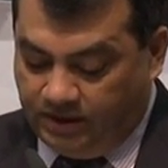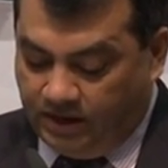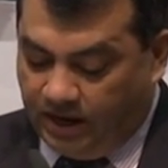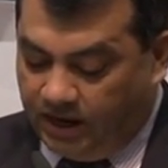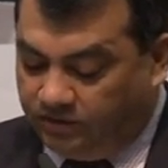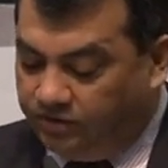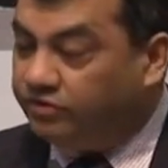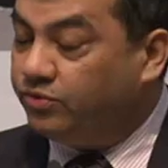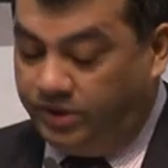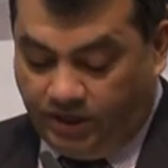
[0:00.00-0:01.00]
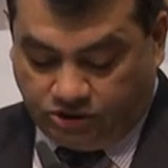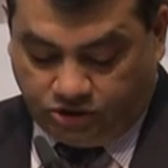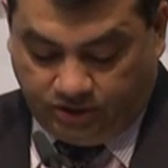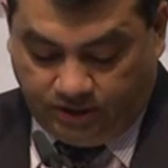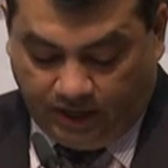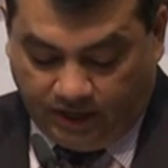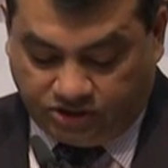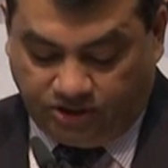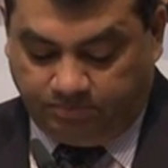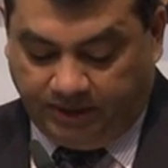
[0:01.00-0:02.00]
and risk reduction
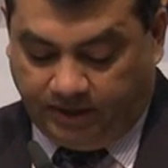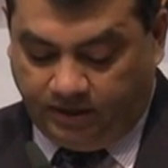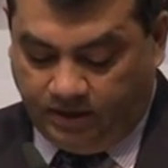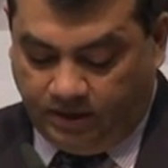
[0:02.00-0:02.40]
action plan